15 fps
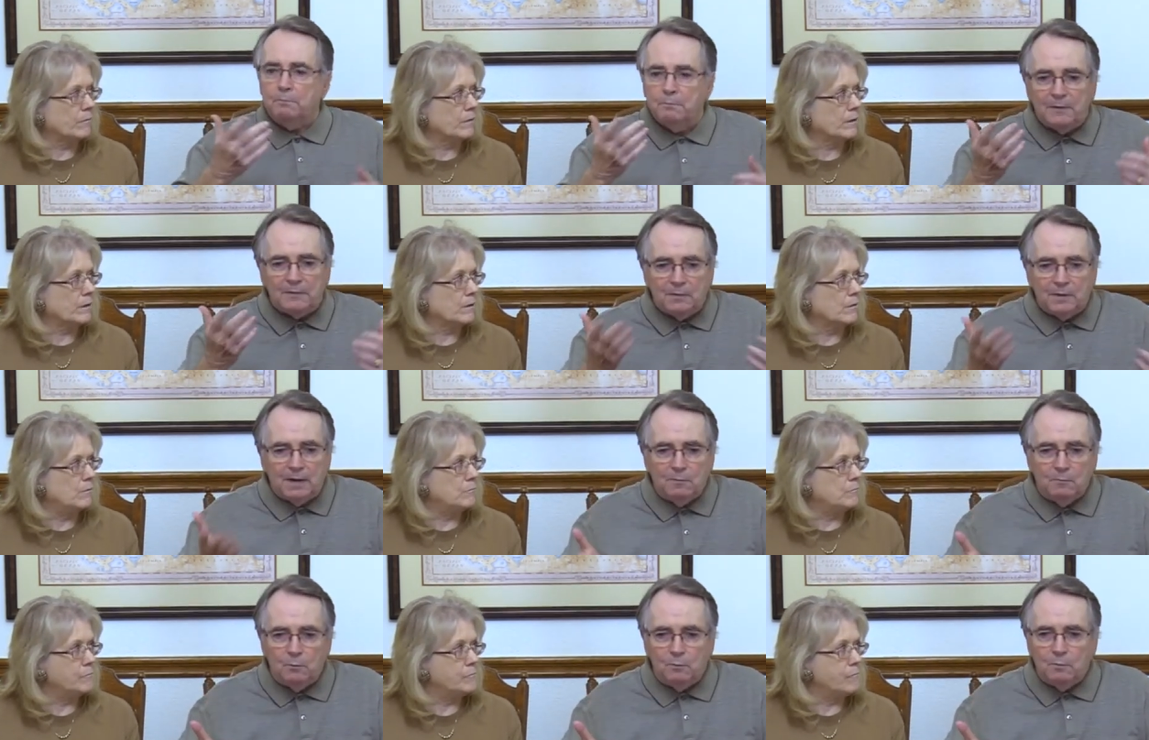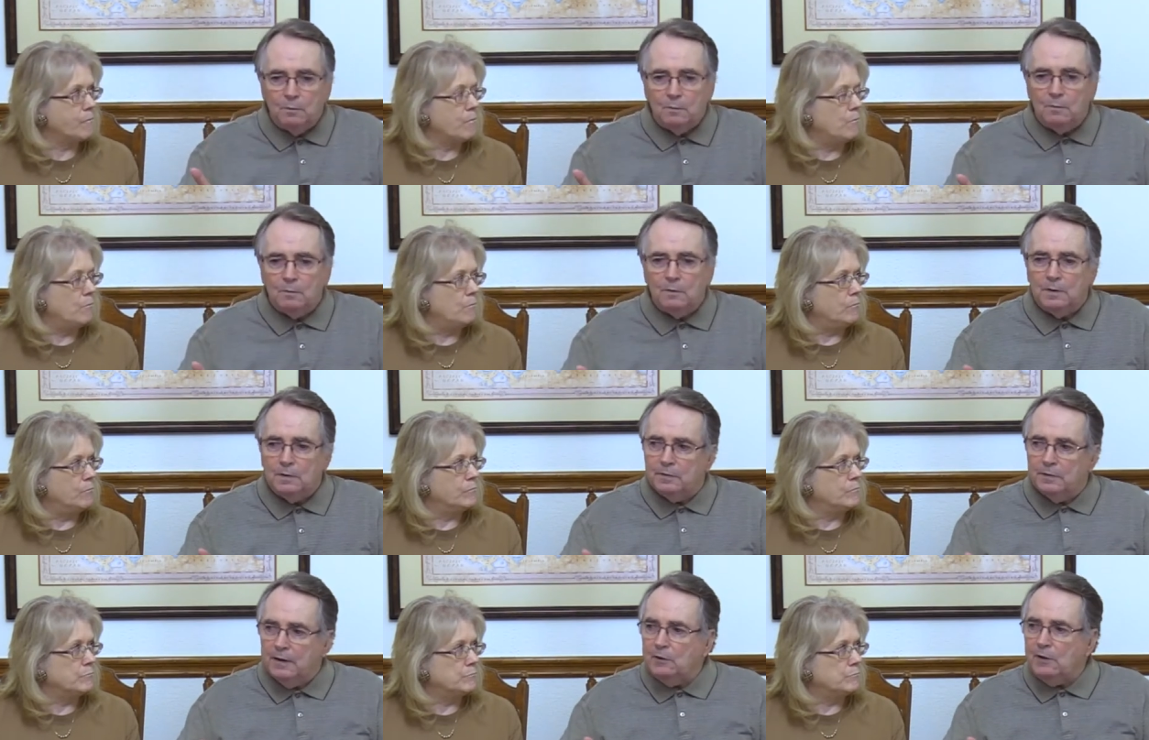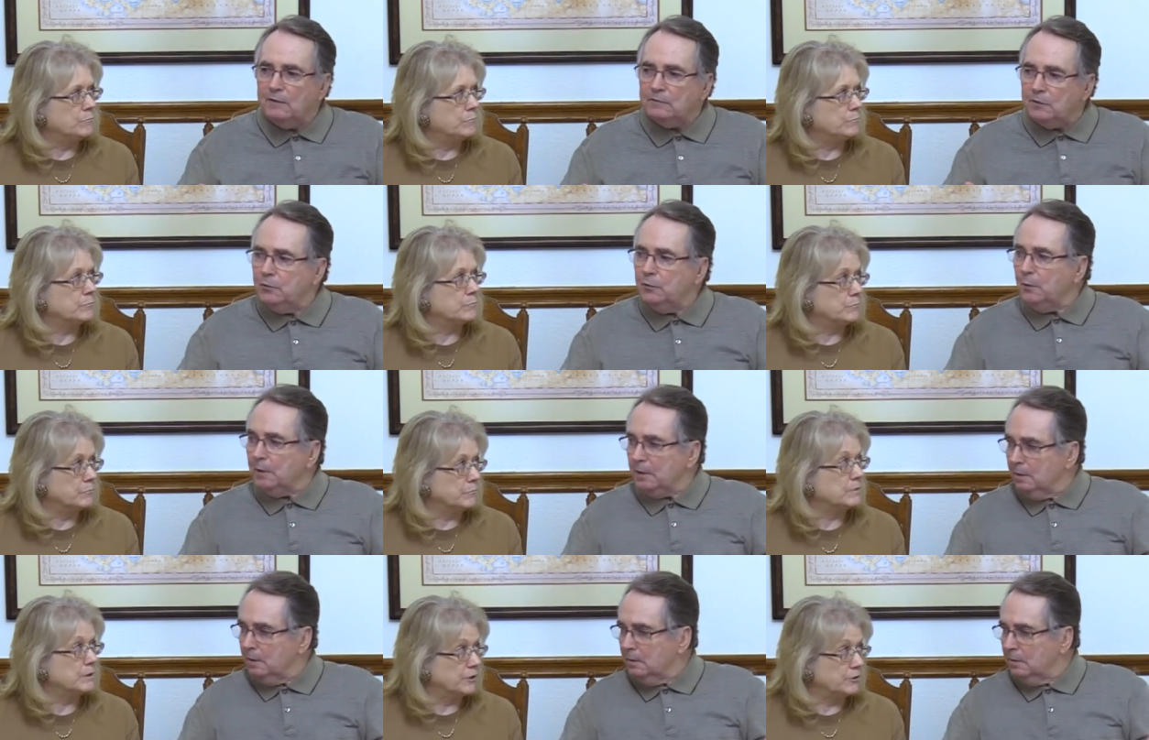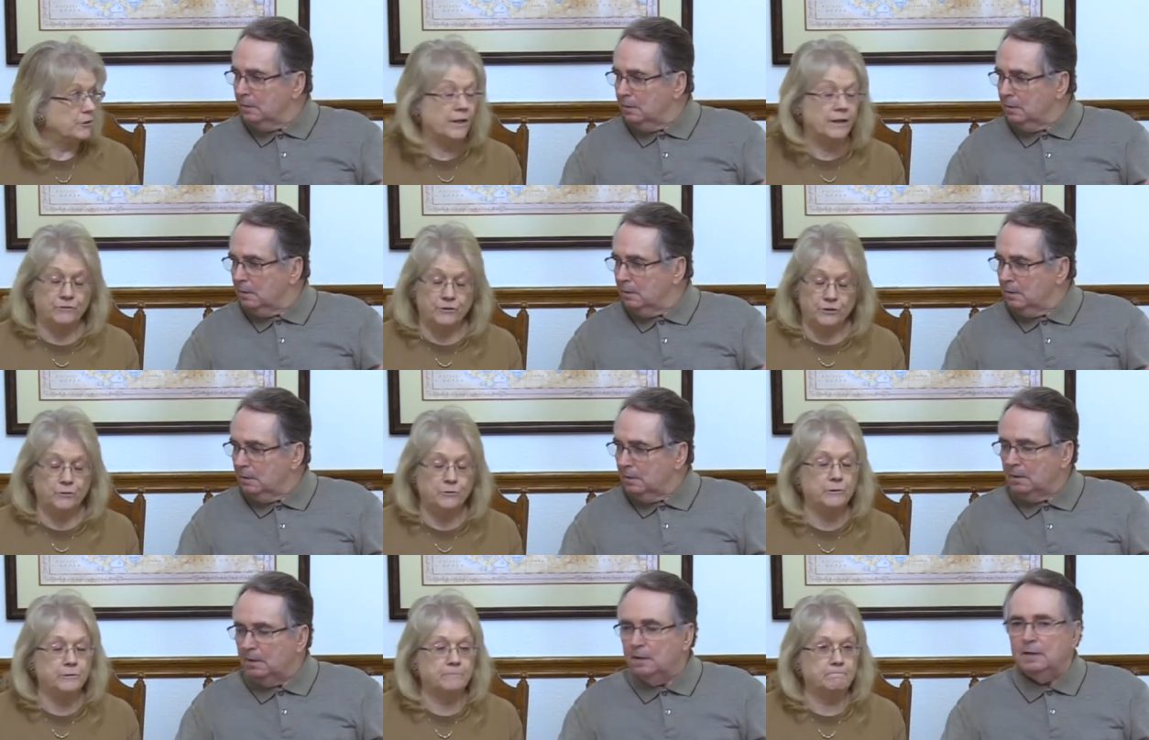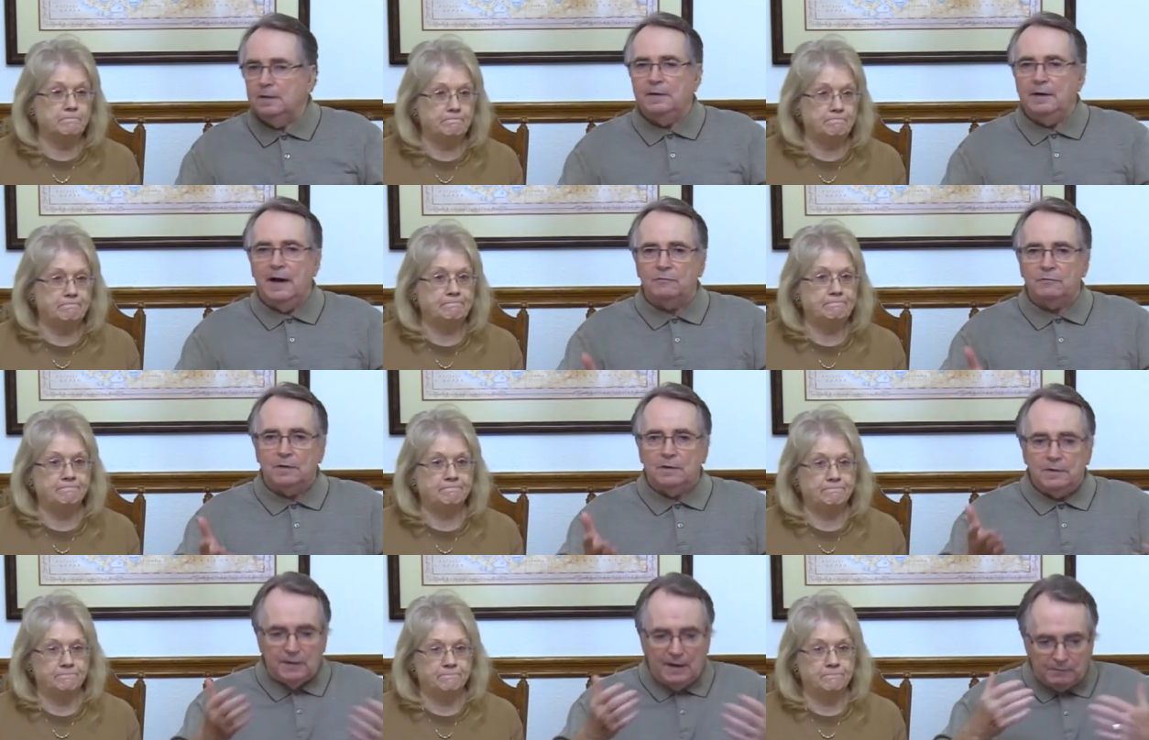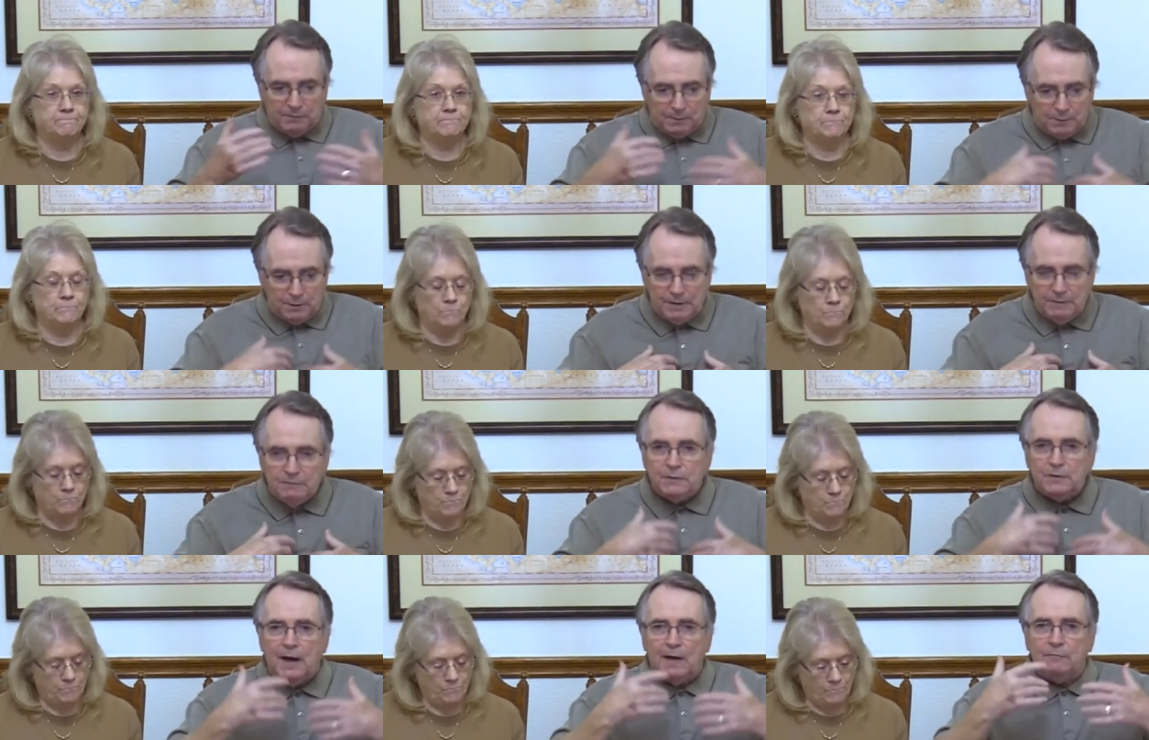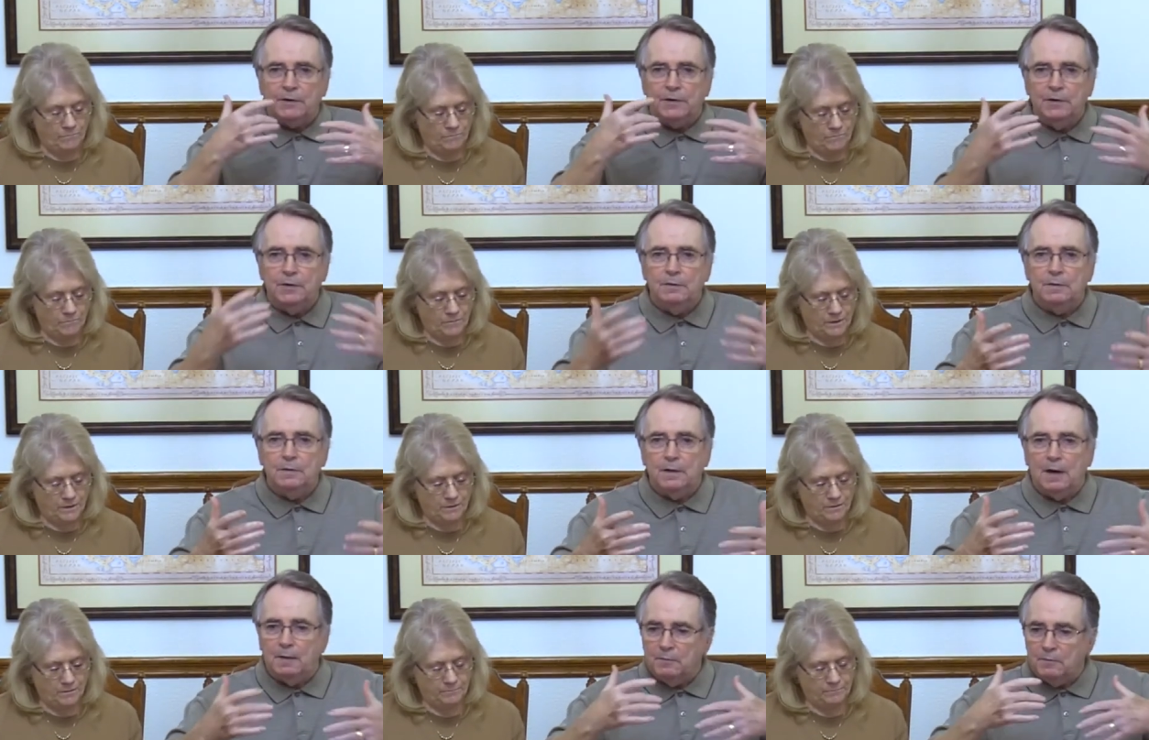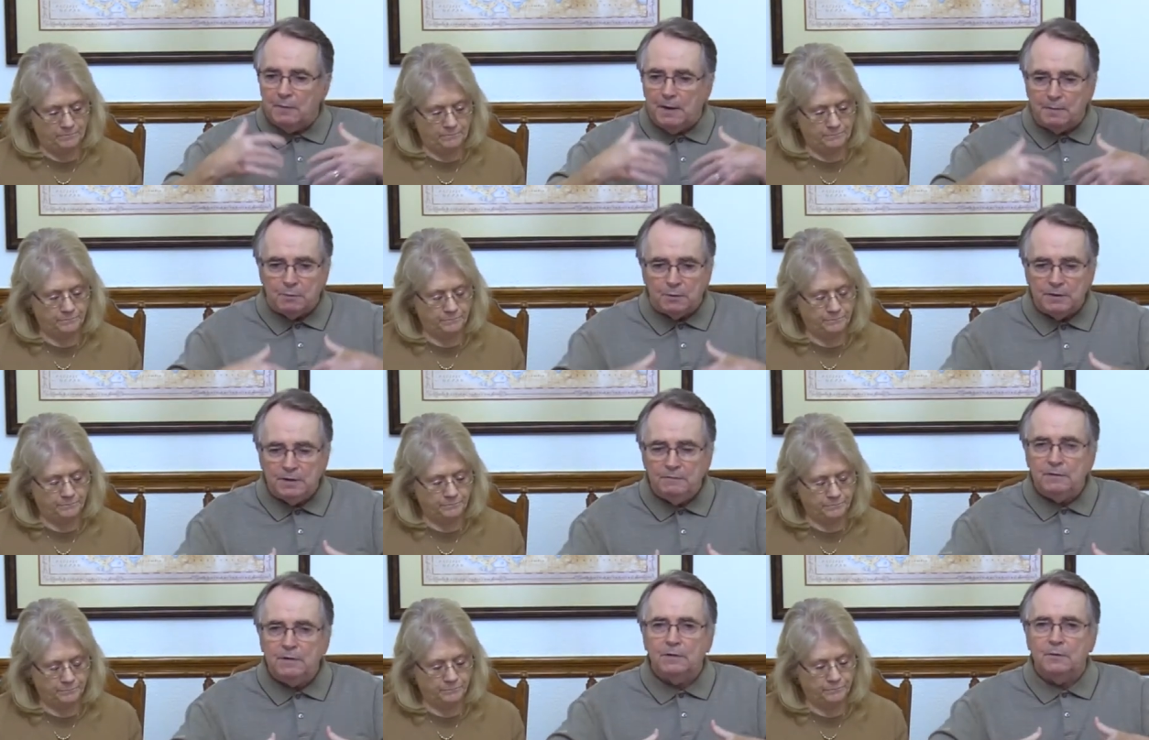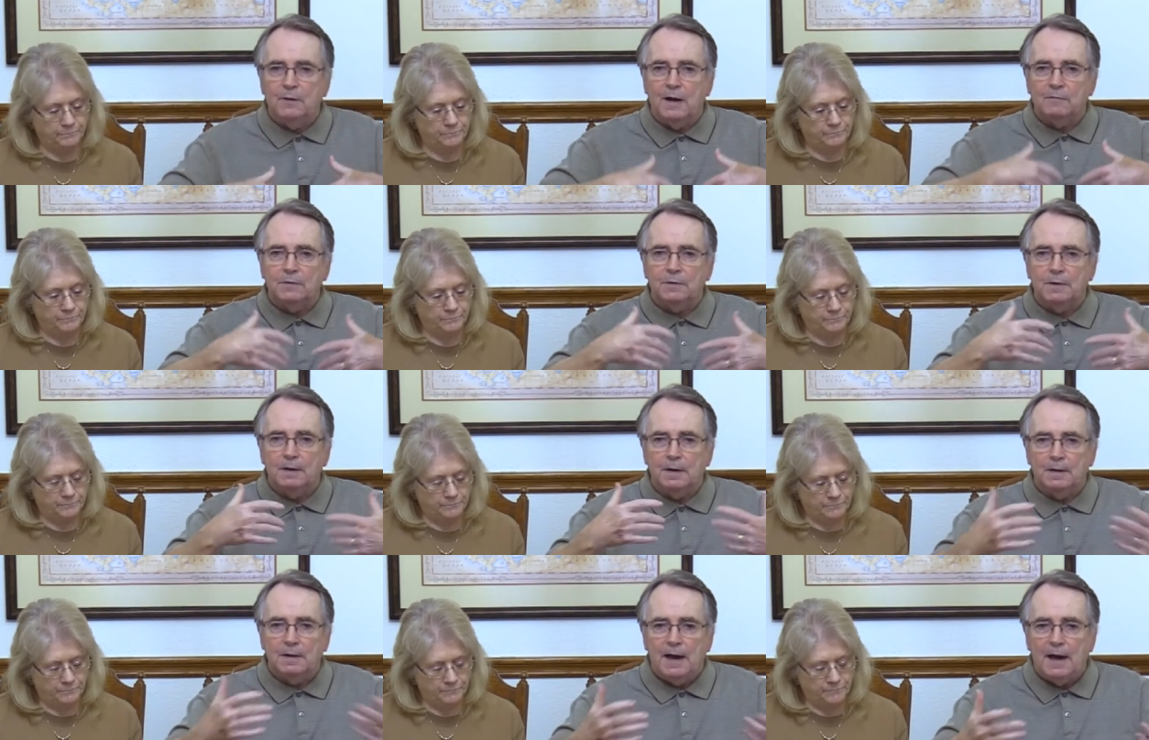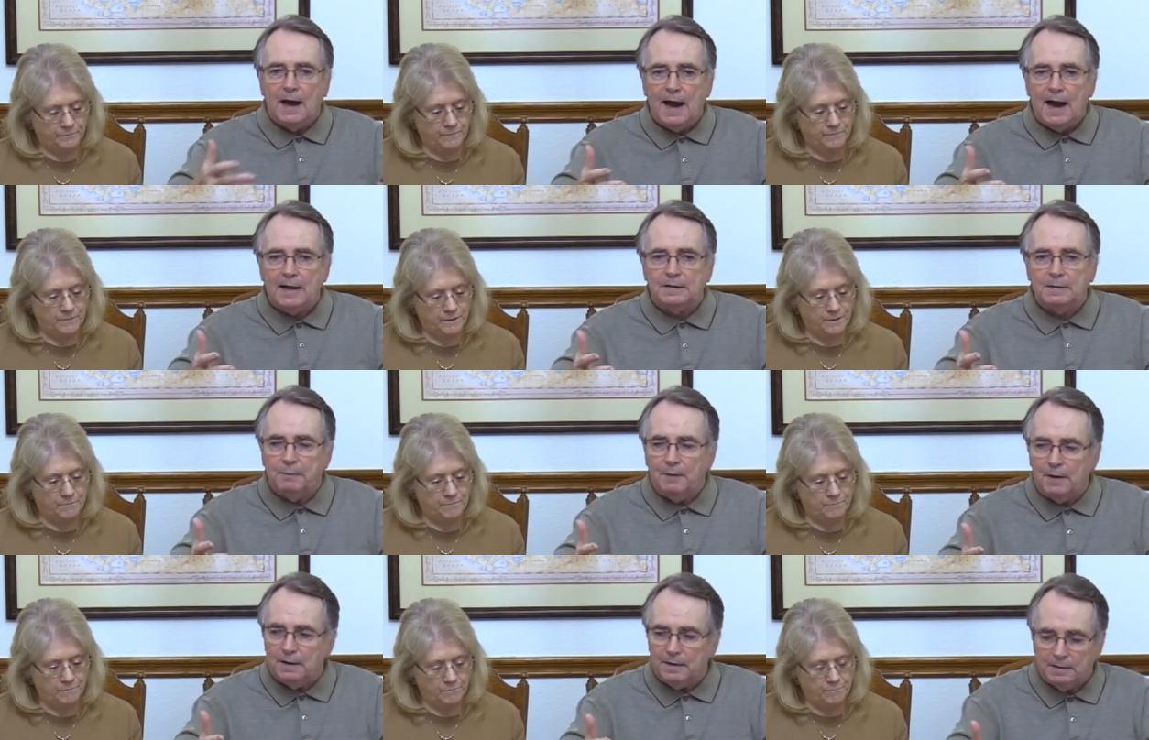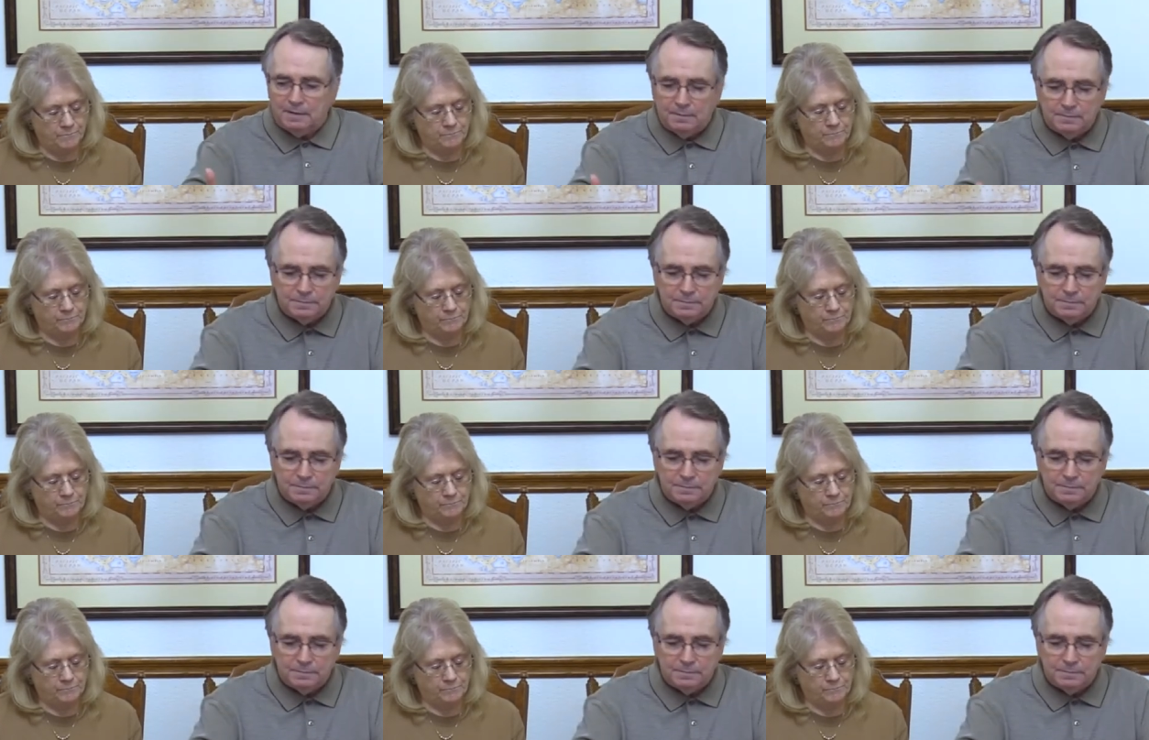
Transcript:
Speaker 1: But then then you have to do it.
Speaker 2: And you have to do it.
Speaker 1: You have to you have to believe it, you have to hear it um, and believe it, you have to act upon it.